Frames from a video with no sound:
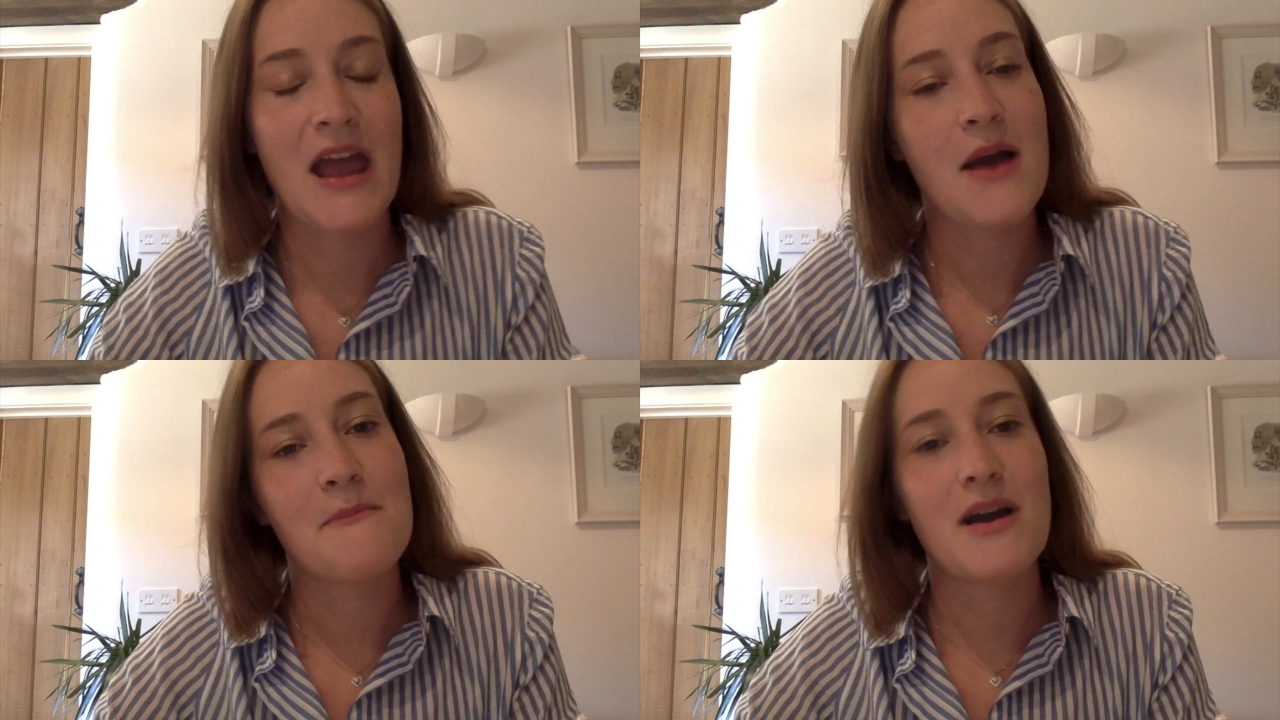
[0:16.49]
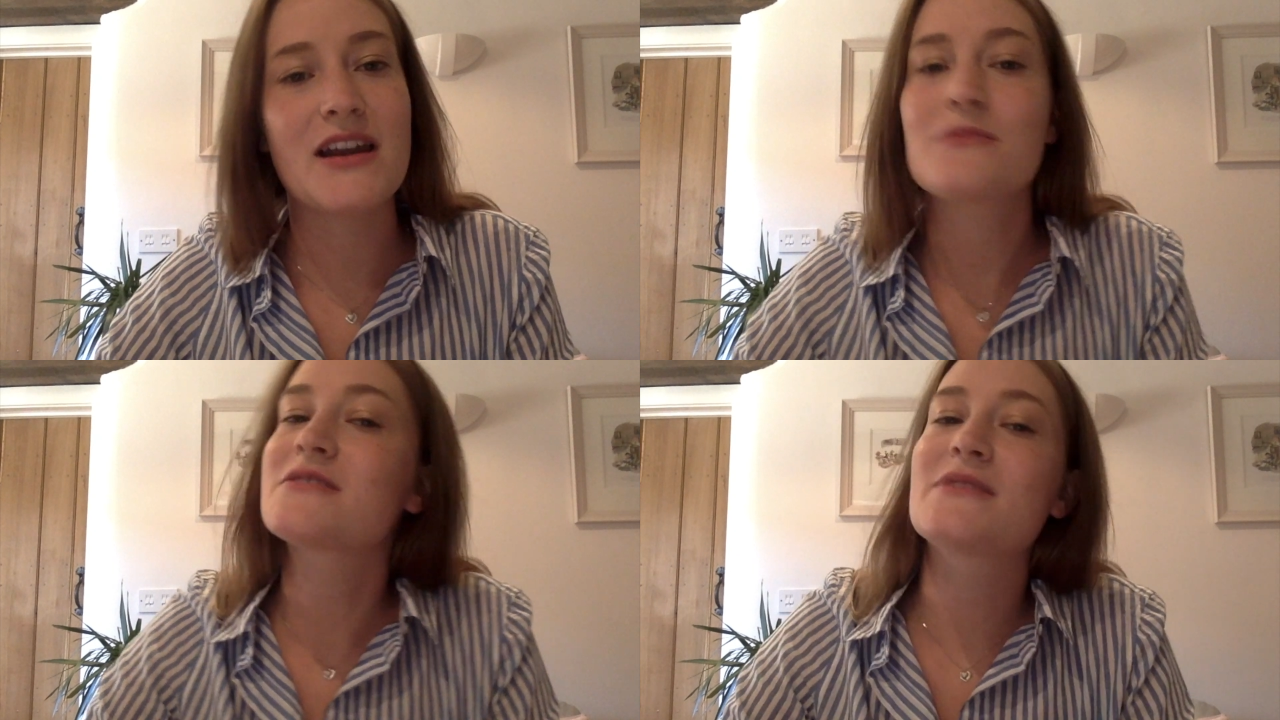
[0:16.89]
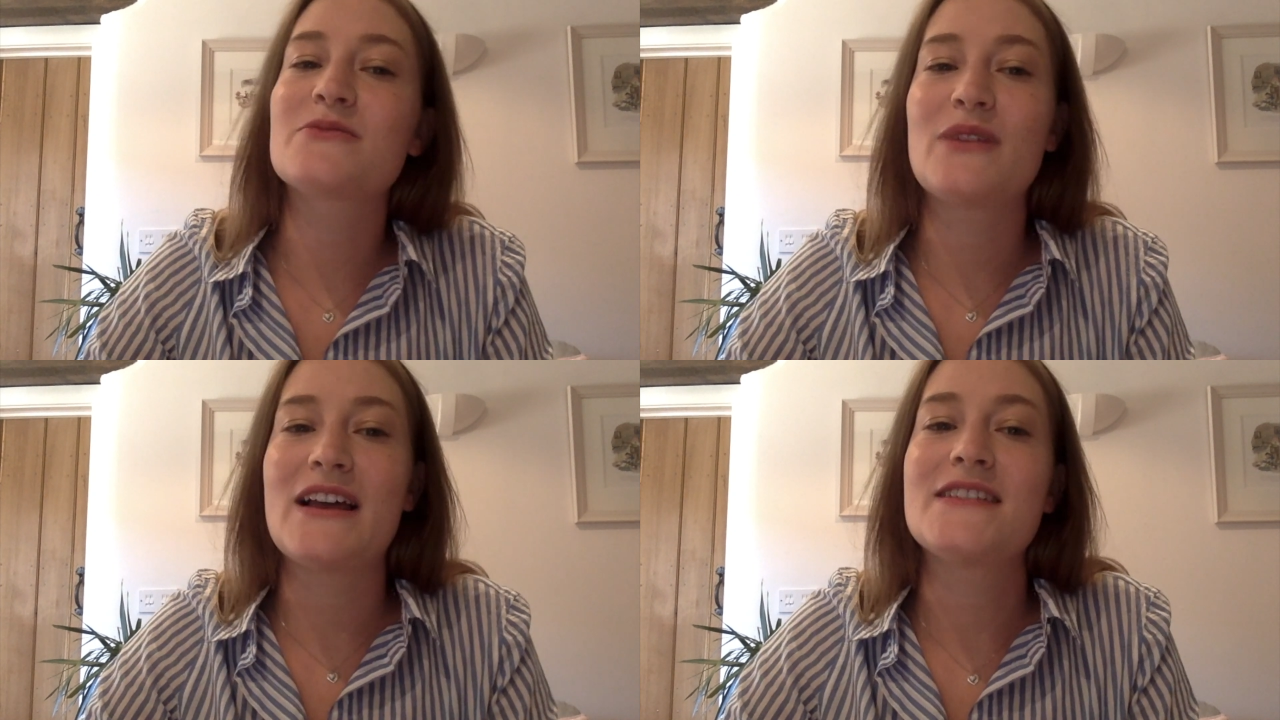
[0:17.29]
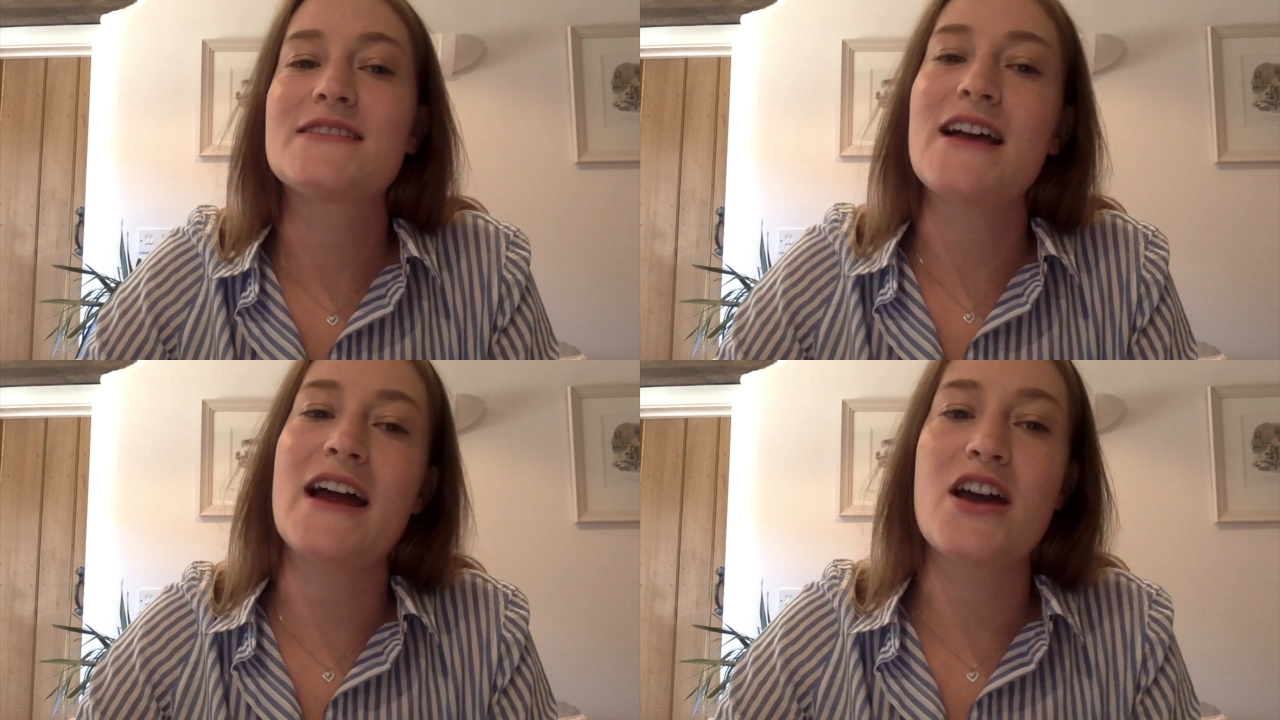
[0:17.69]
My name is Miss Willis,
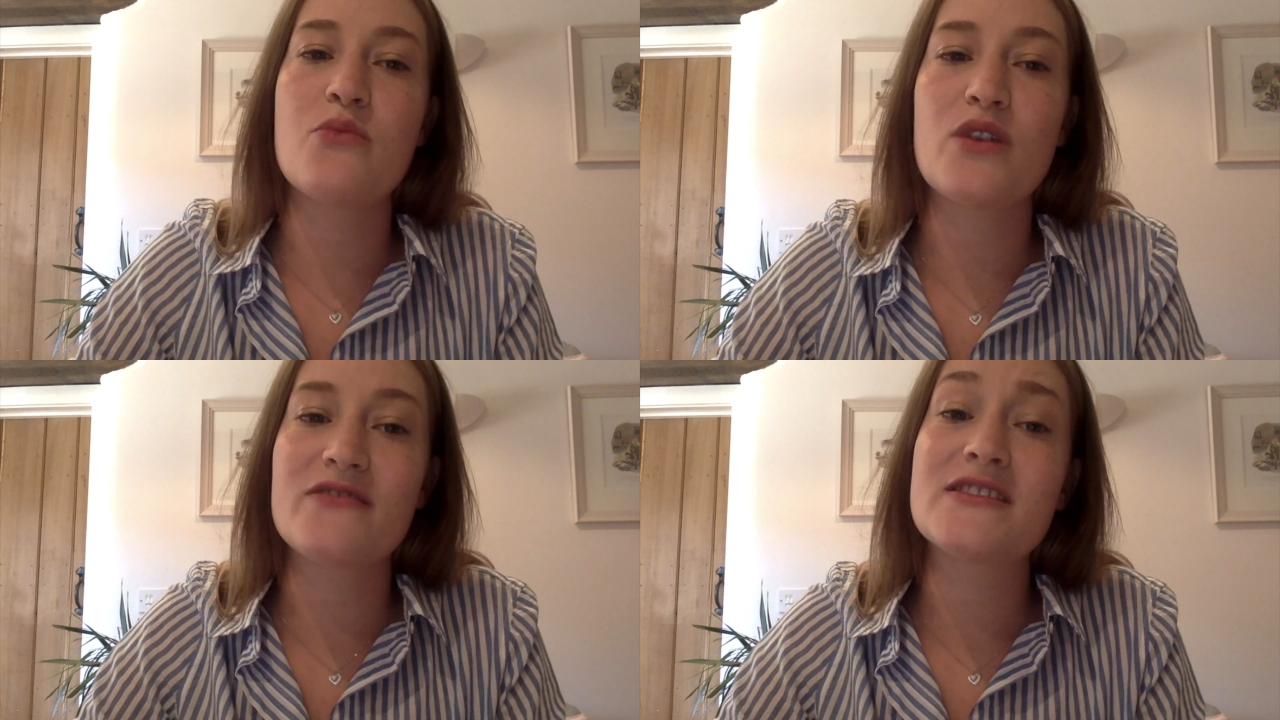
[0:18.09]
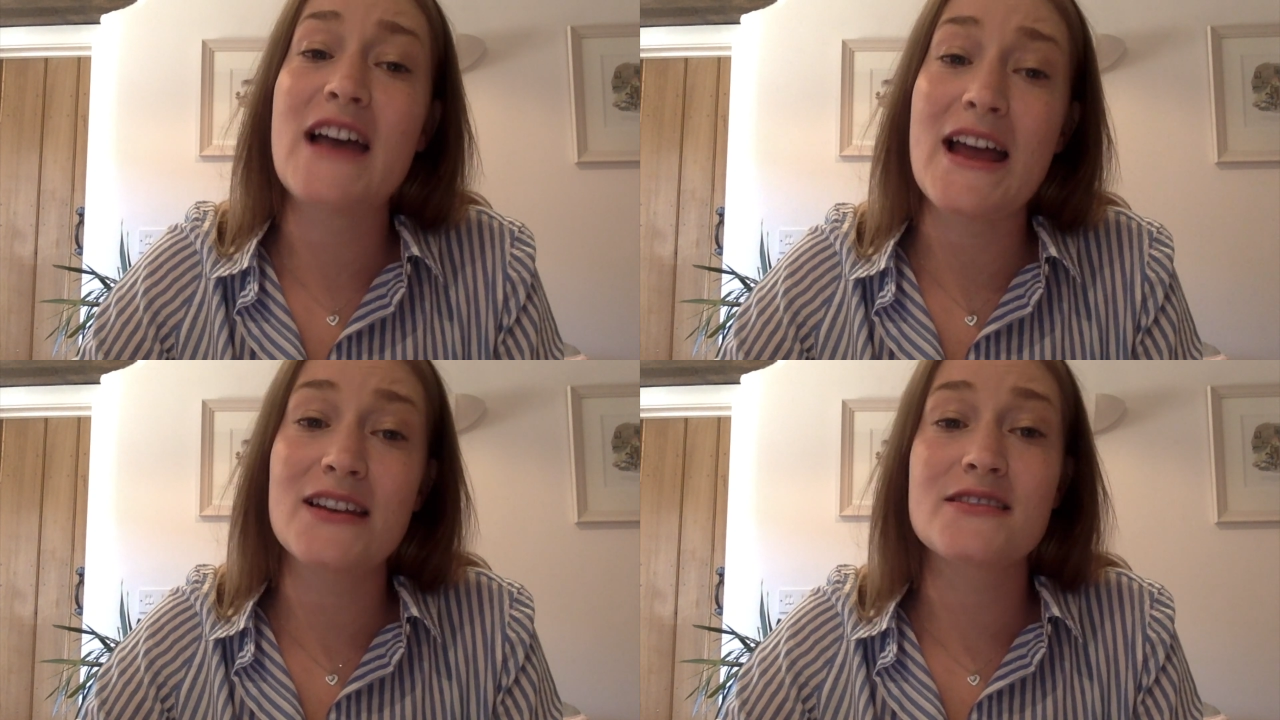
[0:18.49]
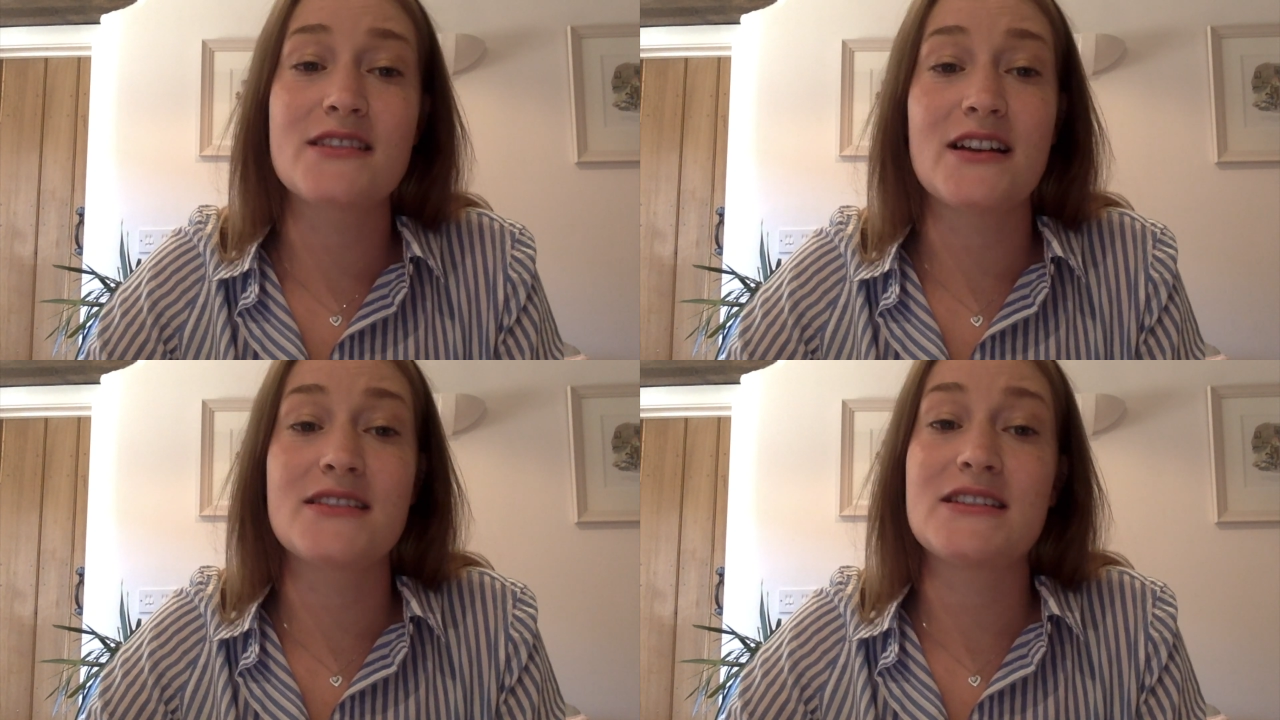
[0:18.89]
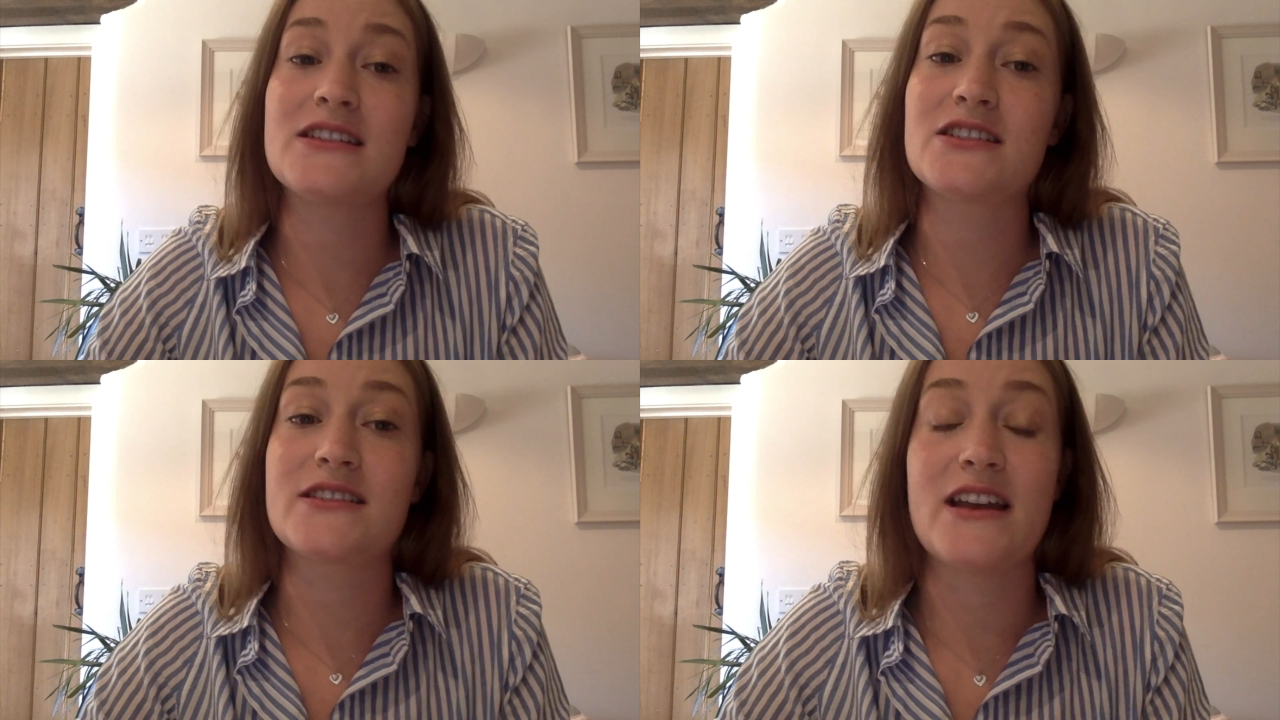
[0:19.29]
and I'm one of 10 science
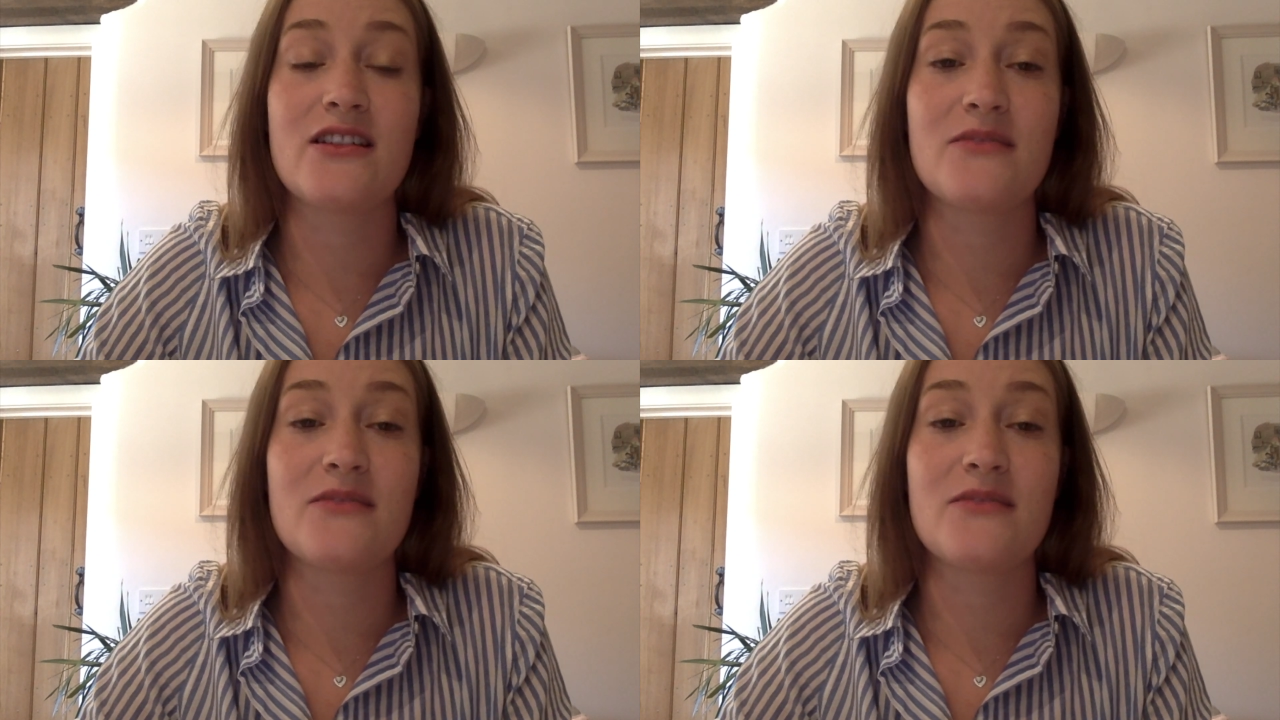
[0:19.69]
teachers here at the